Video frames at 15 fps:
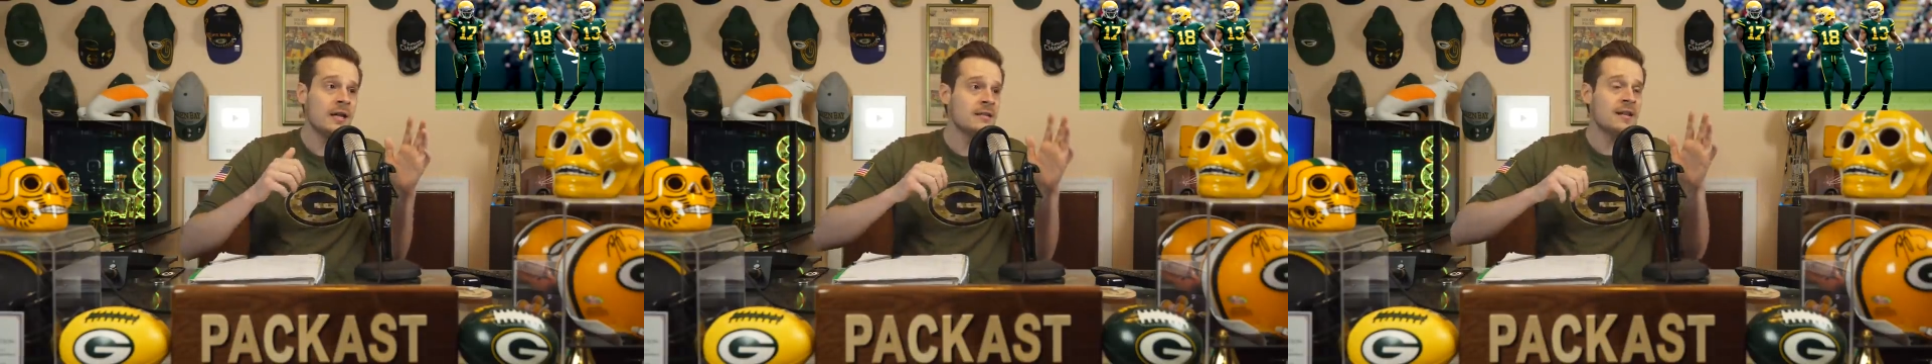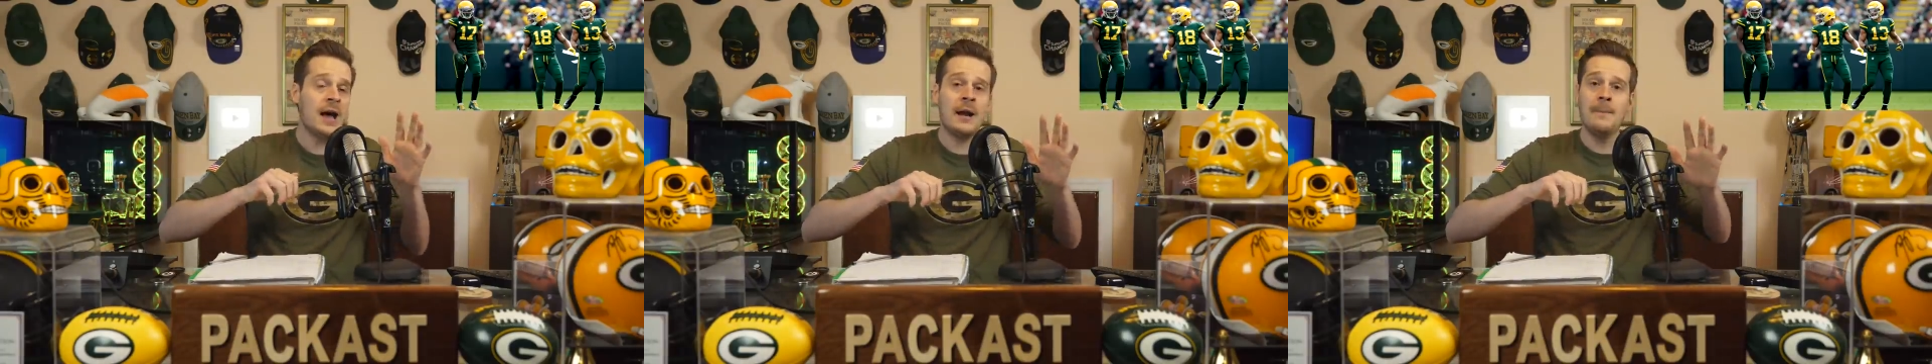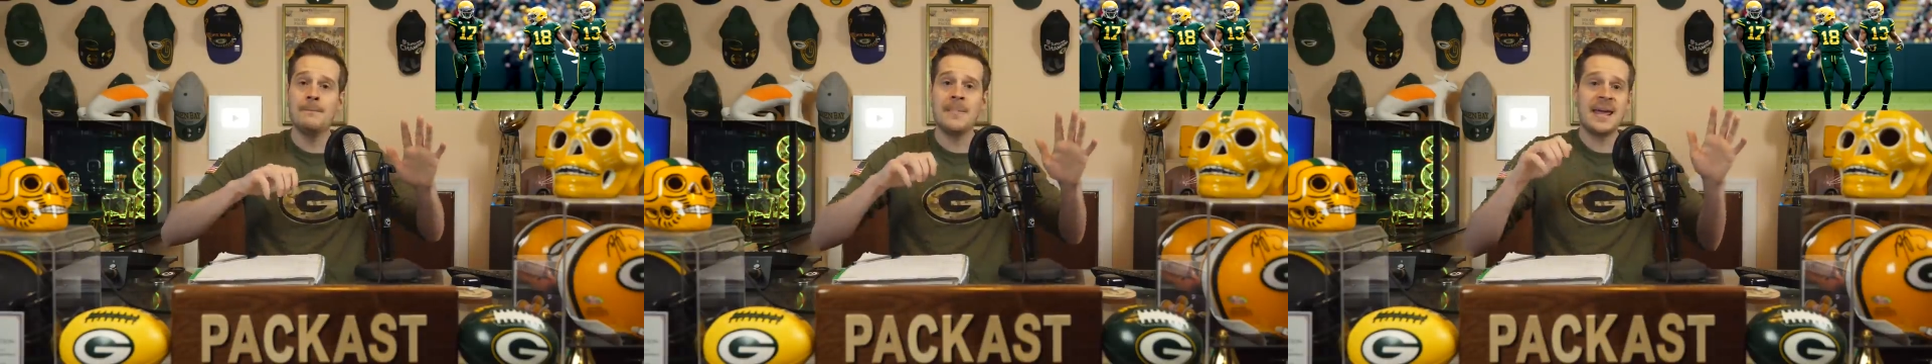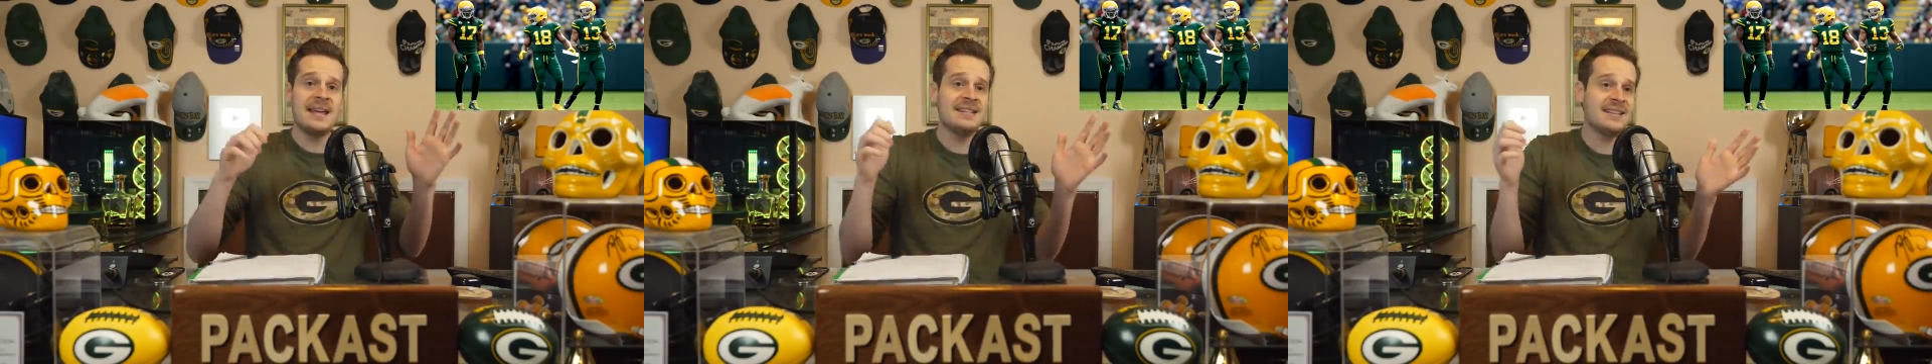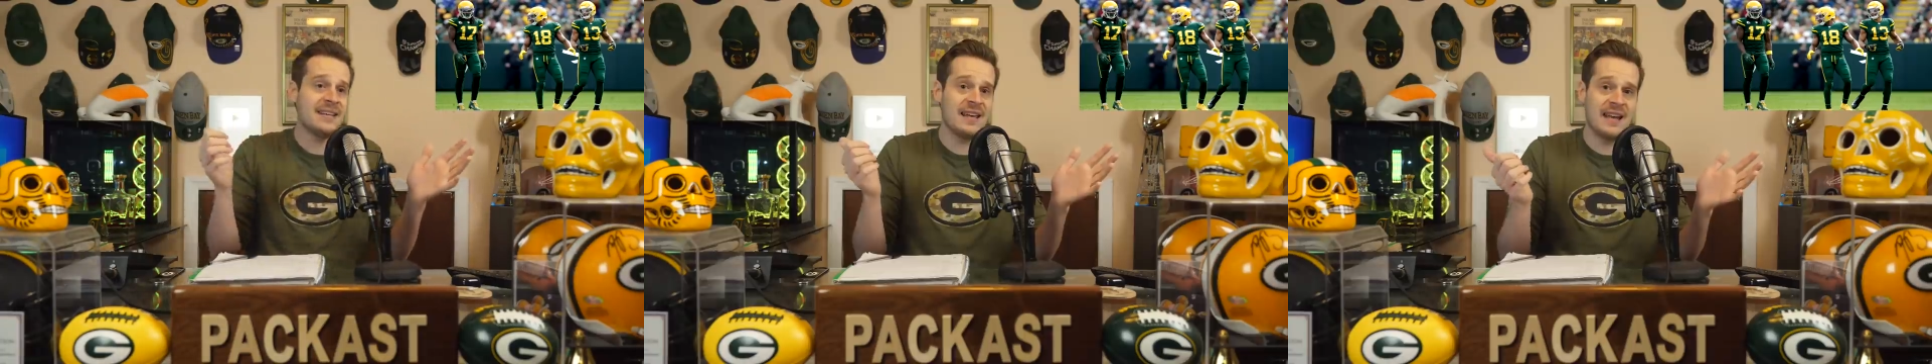he's not
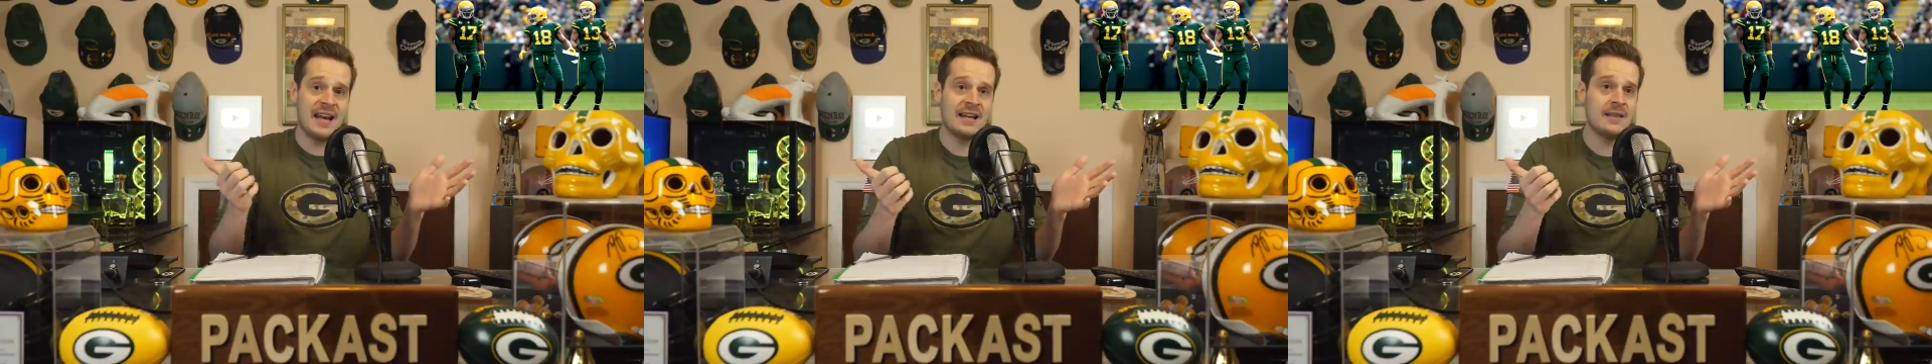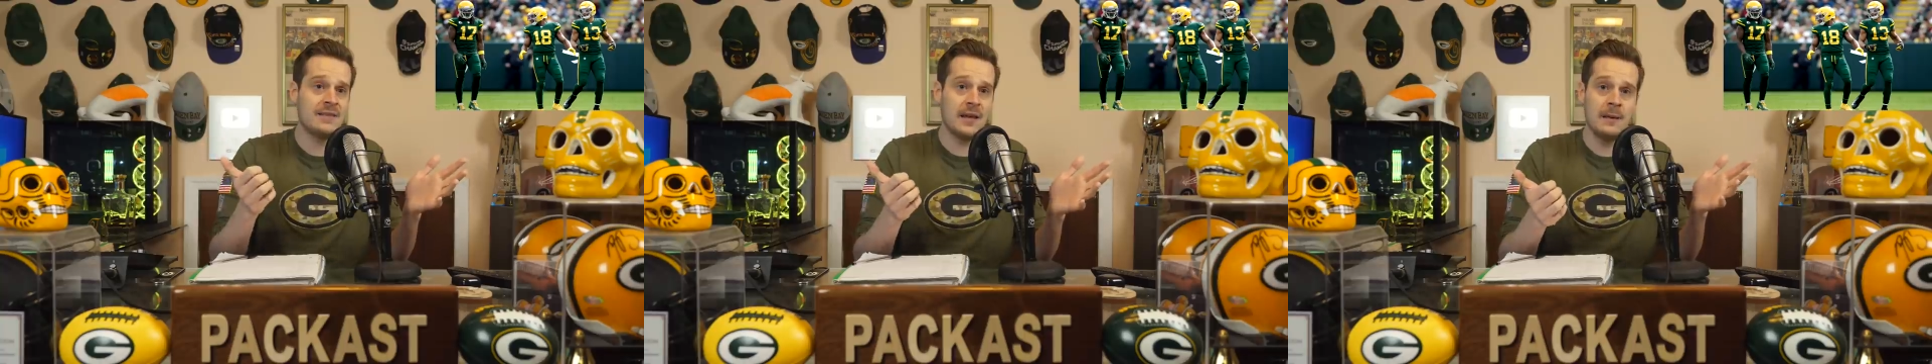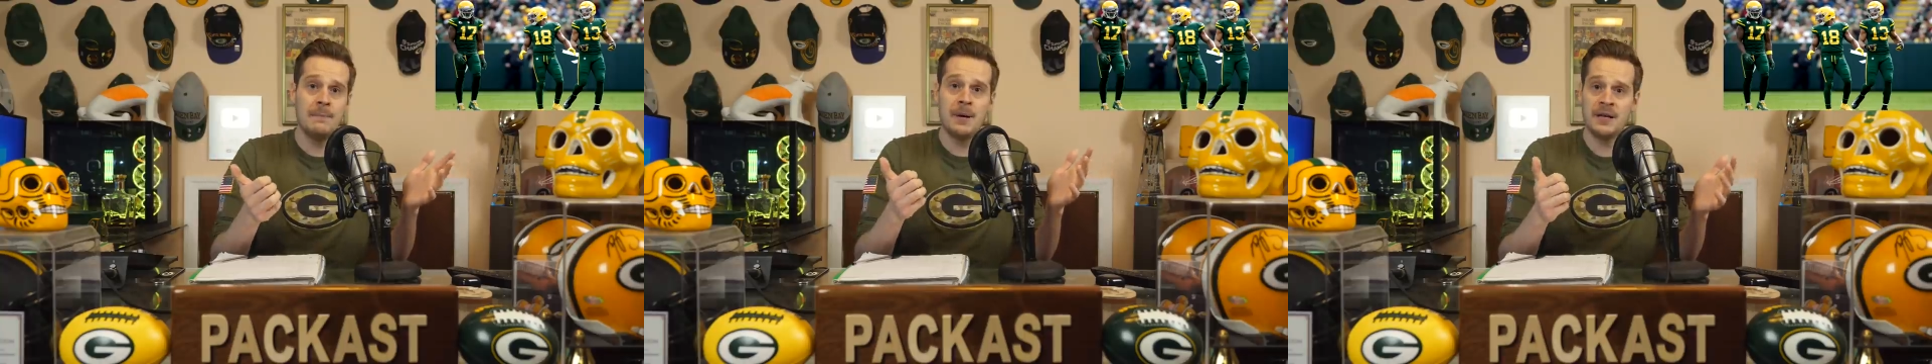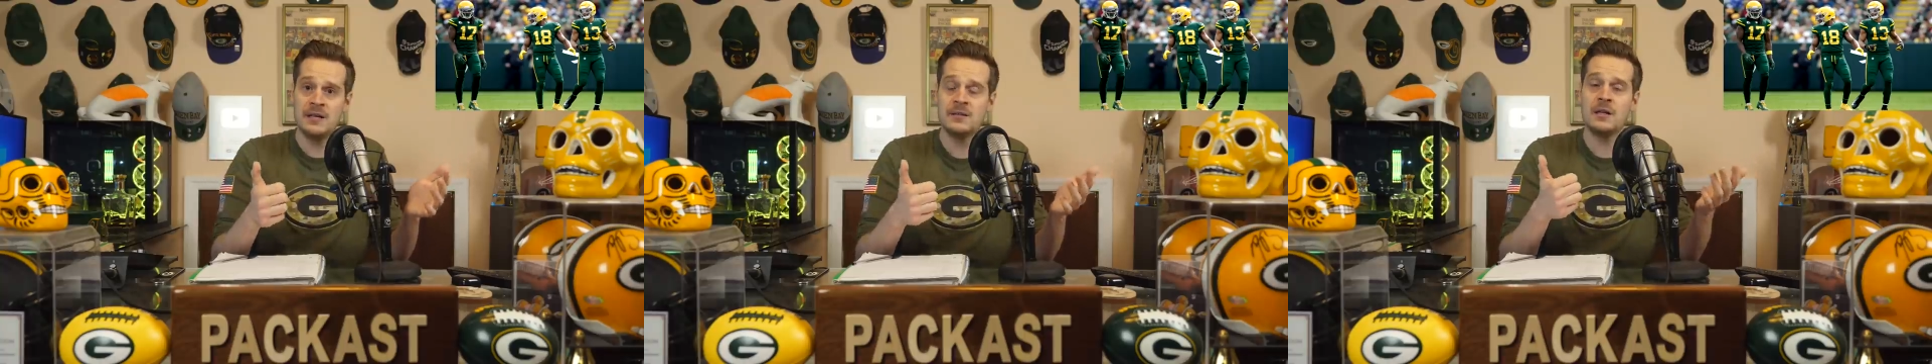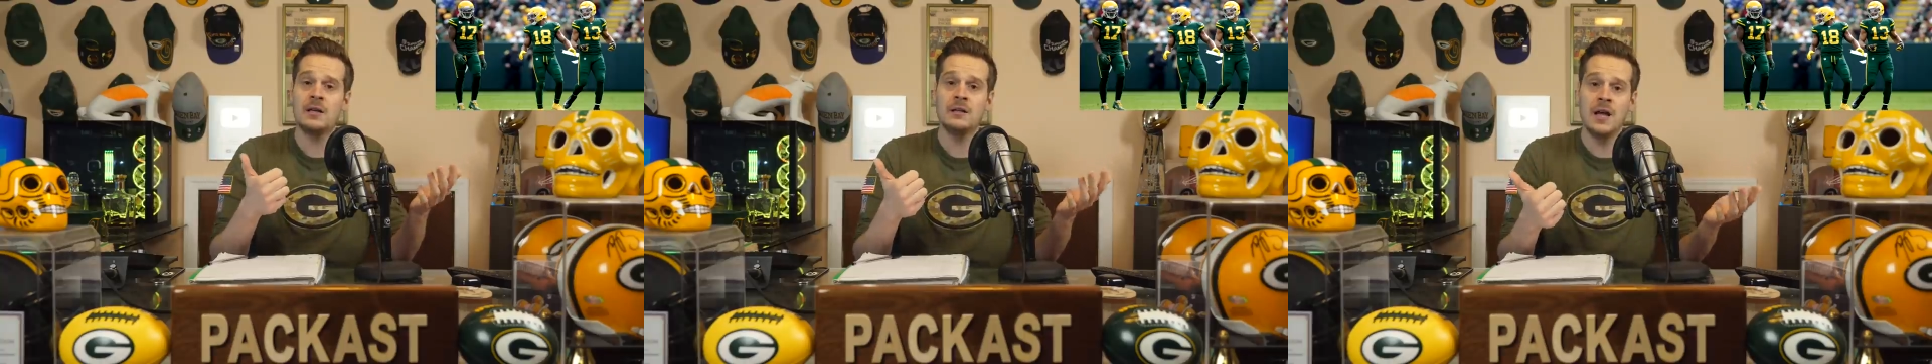amazing at anything, but
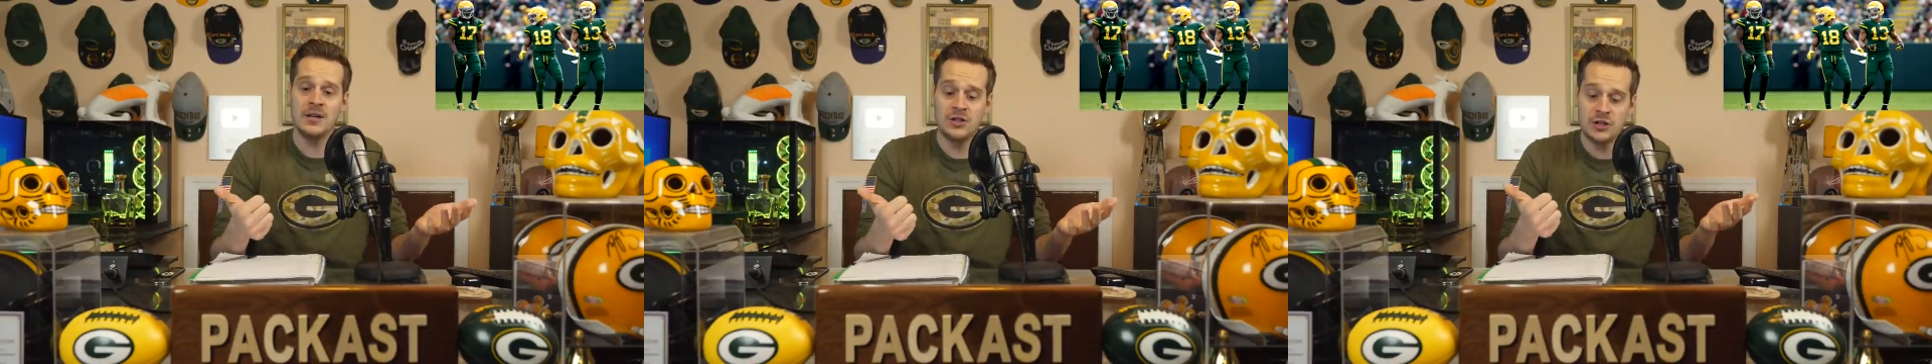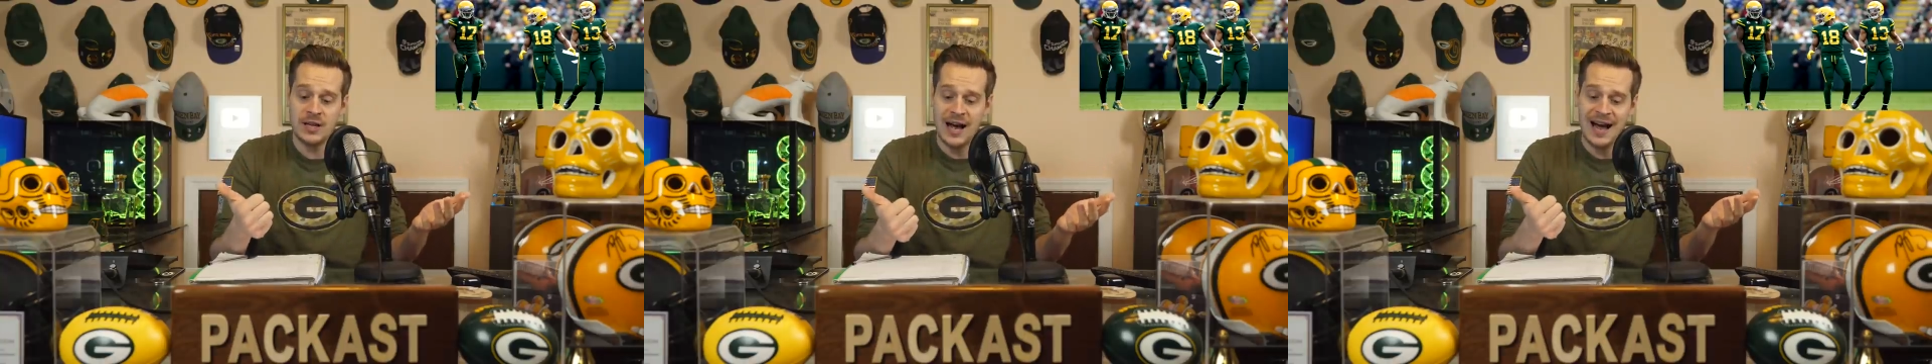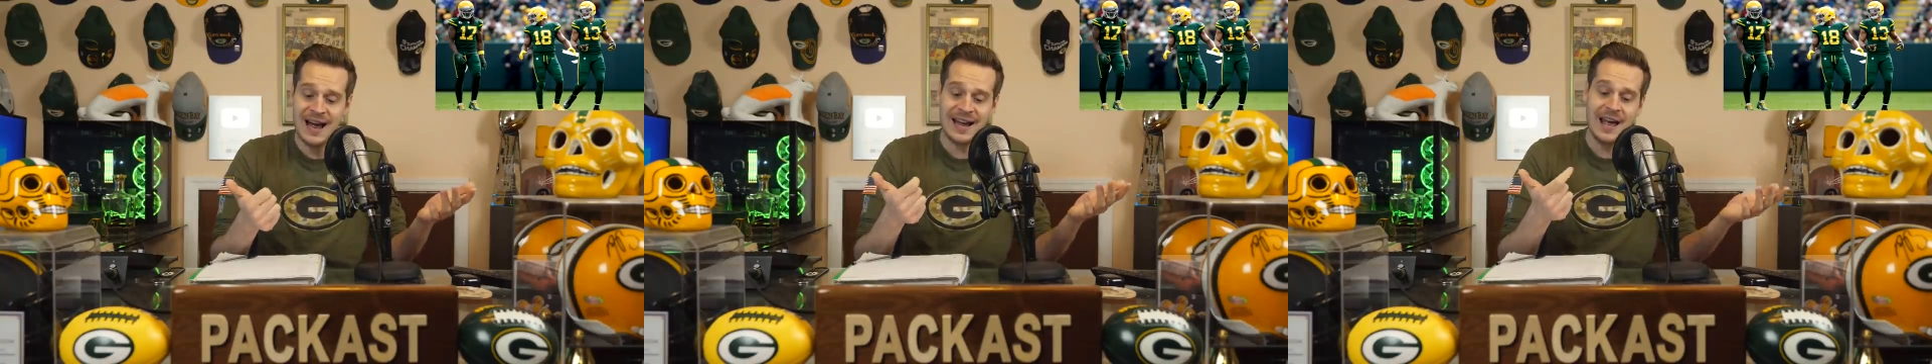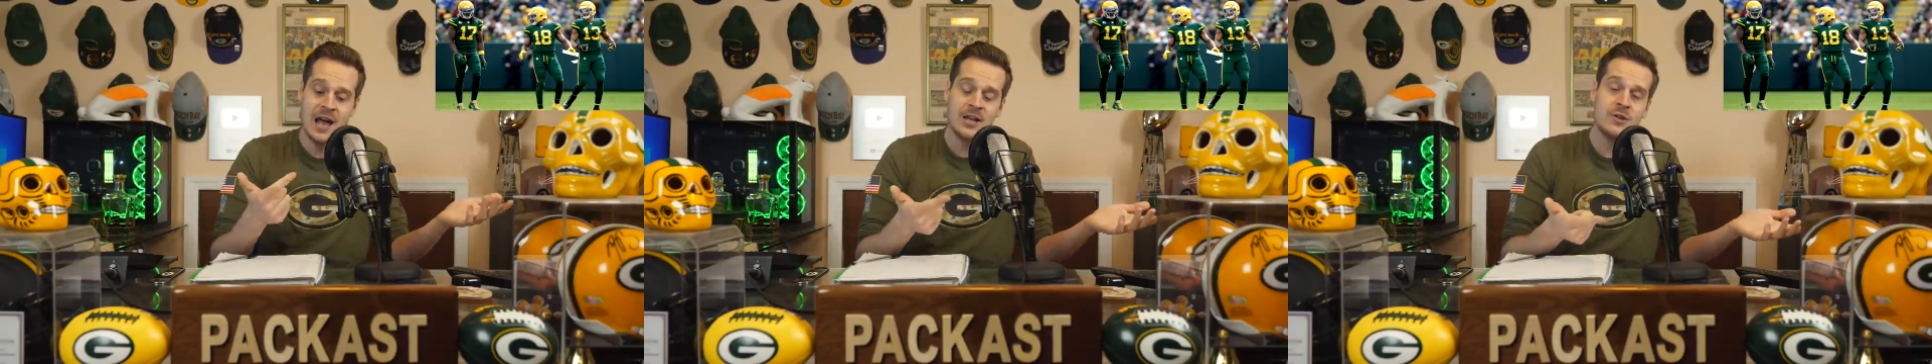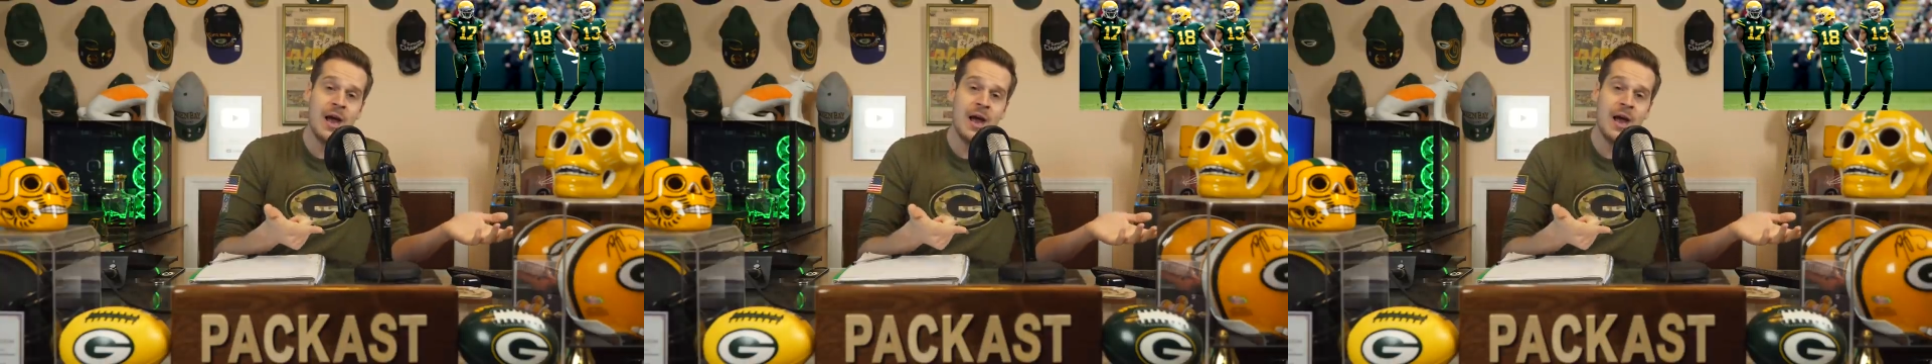he's a clutch guy.